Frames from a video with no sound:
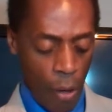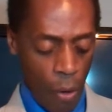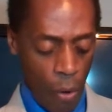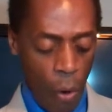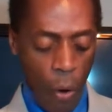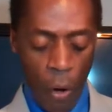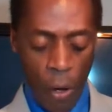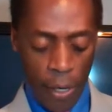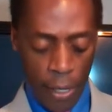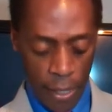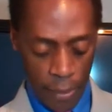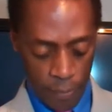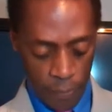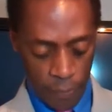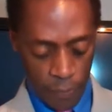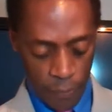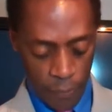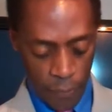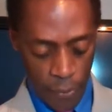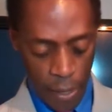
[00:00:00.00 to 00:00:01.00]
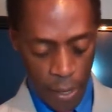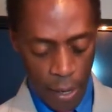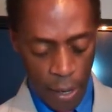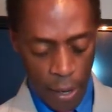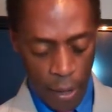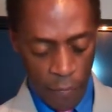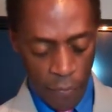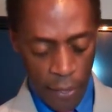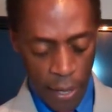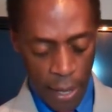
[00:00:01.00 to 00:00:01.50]
on it.
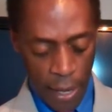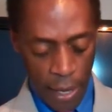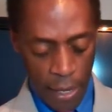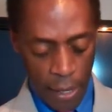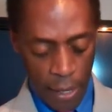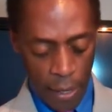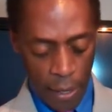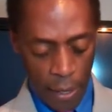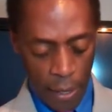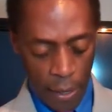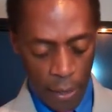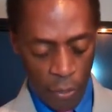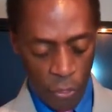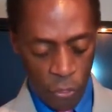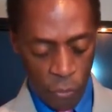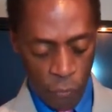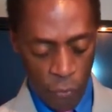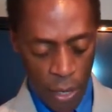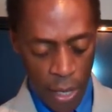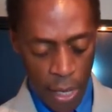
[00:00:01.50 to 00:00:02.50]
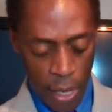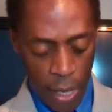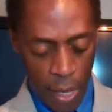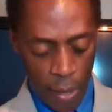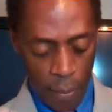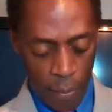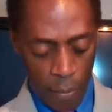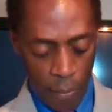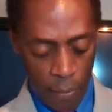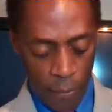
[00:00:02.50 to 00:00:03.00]
Then 3
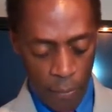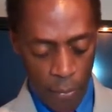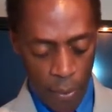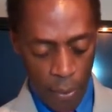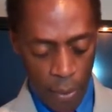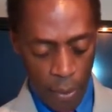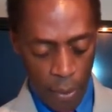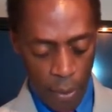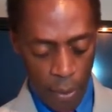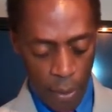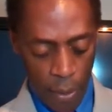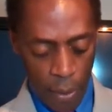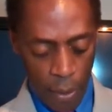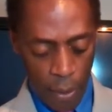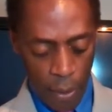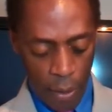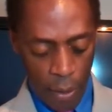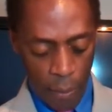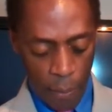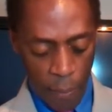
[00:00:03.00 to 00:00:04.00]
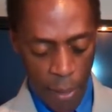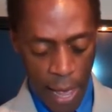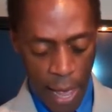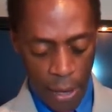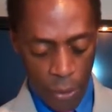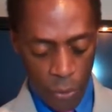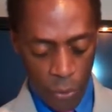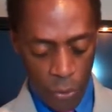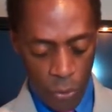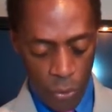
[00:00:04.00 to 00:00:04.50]

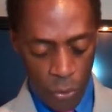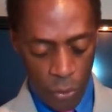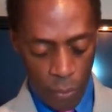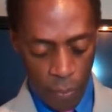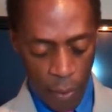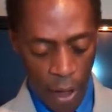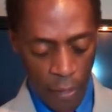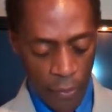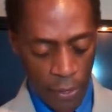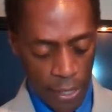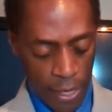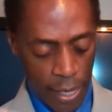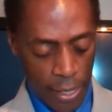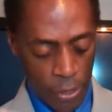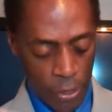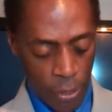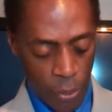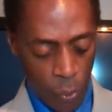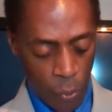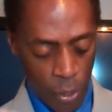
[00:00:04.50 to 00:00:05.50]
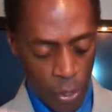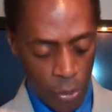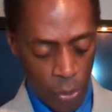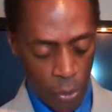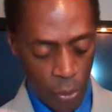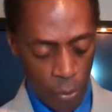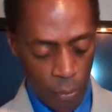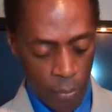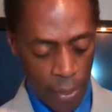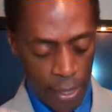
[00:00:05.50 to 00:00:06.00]
panels by the kitchen
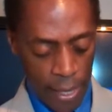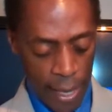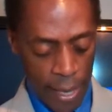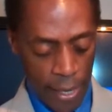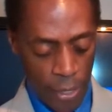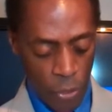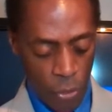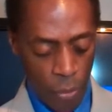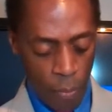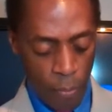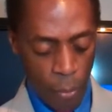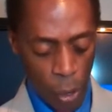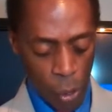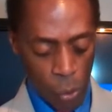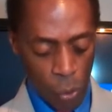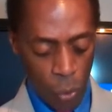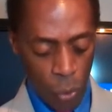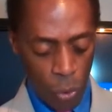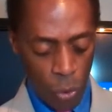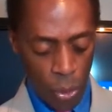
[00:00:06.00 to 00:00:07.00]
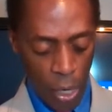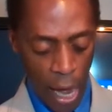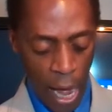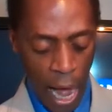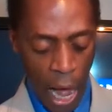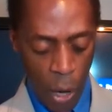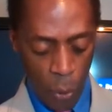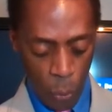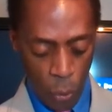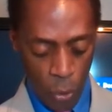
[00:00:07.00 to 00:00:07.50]
window began to bulge
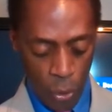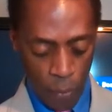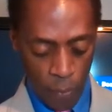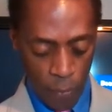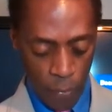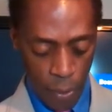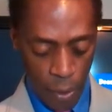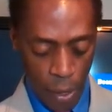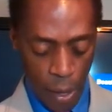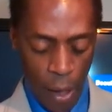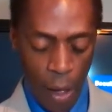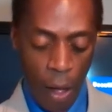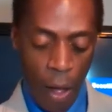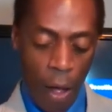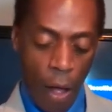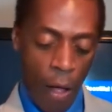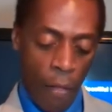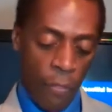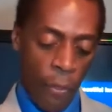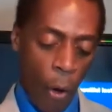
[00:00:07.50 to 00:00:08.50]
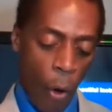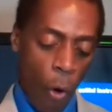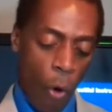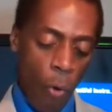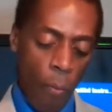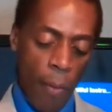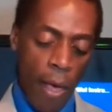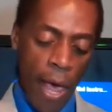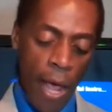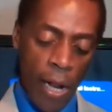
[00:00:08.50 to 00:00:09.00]
outward. The
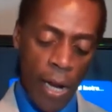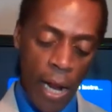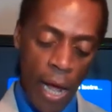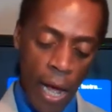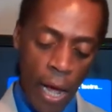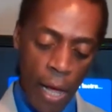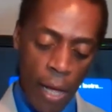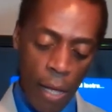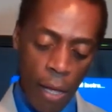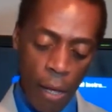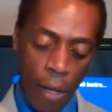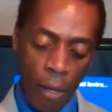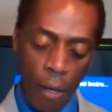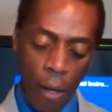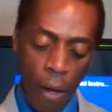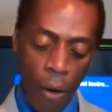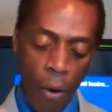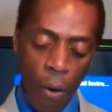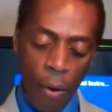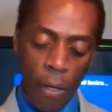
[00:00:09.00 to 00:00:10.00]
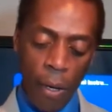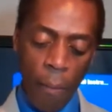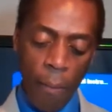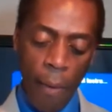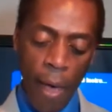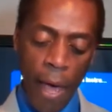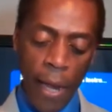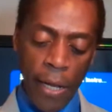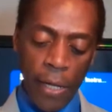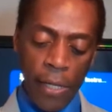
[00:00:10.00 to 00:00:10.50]
old man and I
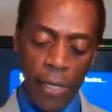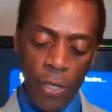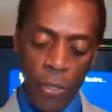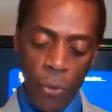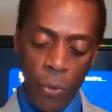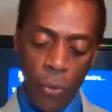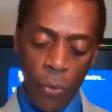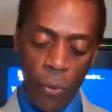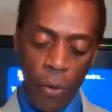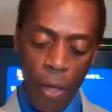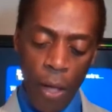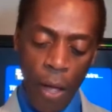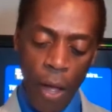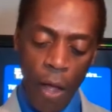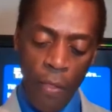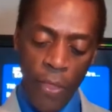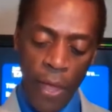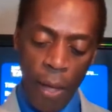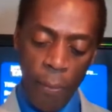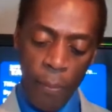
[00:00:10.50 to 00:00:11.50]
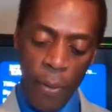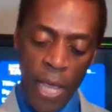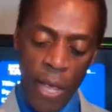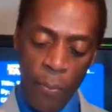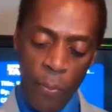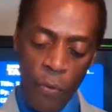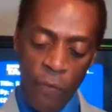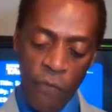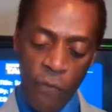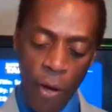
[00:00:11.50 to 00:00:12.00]
automatically knew that
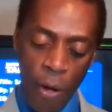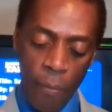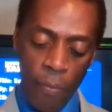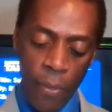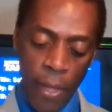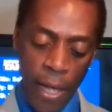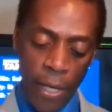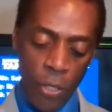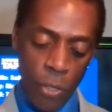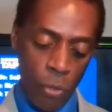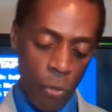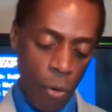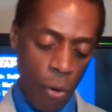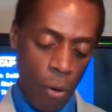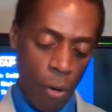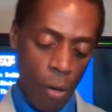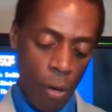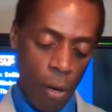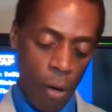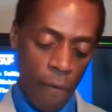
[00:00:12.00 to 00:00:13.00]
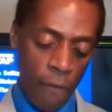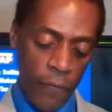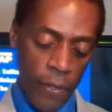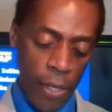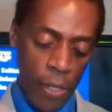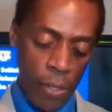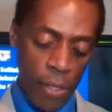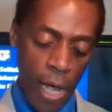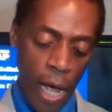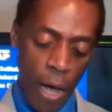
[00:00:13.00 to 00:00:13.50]
people from next door of
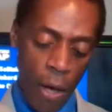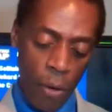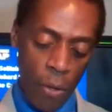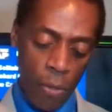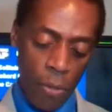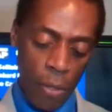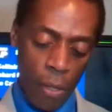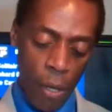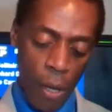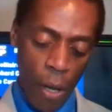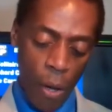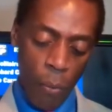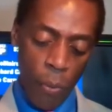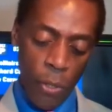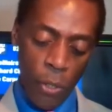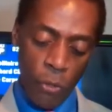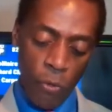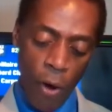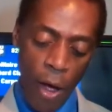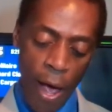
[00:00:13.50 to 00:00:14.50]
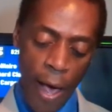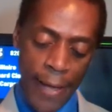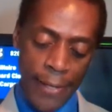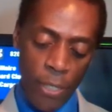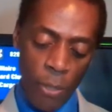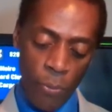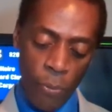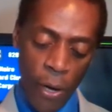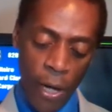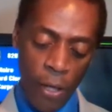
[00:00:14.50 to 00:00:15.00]
this house were trying
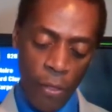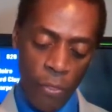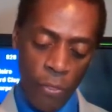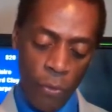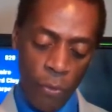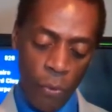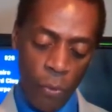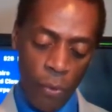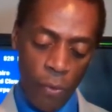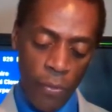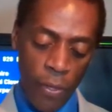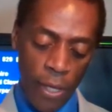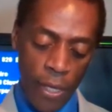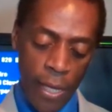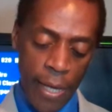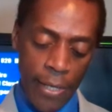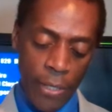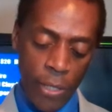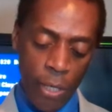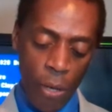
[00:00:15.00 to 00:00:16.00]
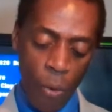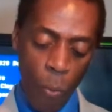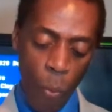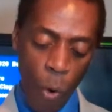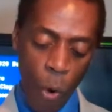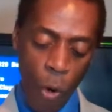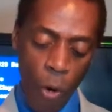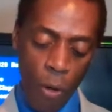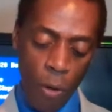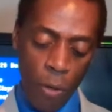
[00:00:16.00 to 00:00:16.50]
to break through the kitchen
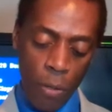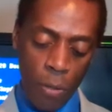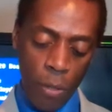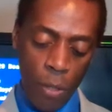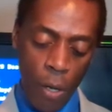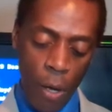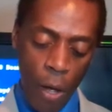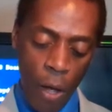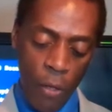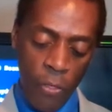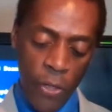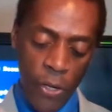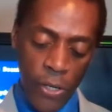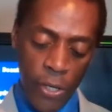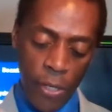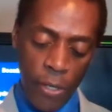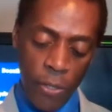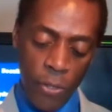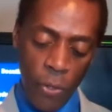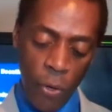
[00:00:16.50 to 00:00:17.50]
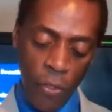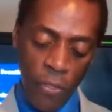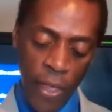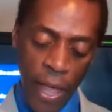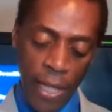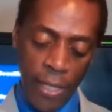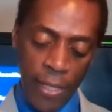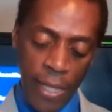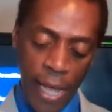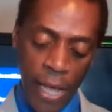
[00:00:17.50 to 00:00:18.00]
walls so
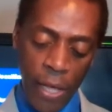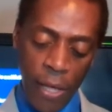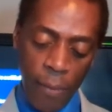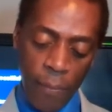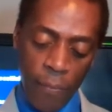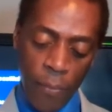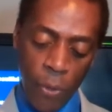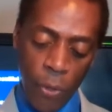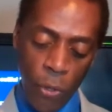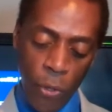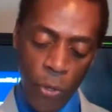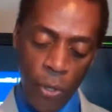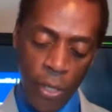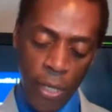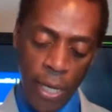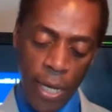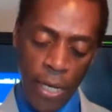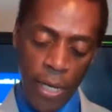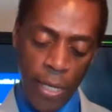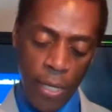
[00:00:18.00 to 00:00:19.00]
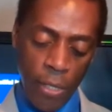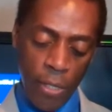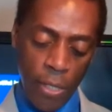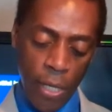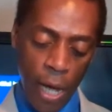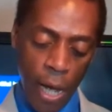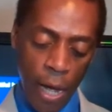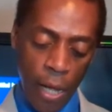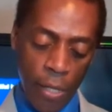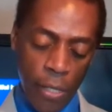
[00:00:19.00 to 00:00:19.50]
that they could get
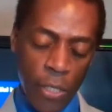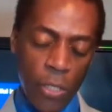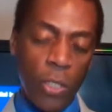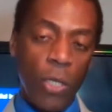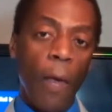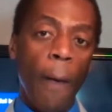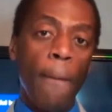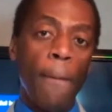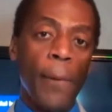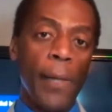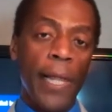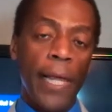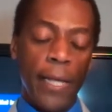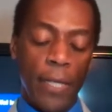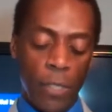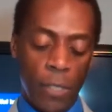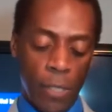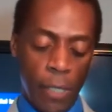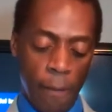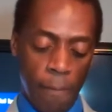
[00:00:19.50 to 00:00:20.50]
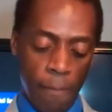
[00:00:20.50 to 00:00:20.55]
inside this place.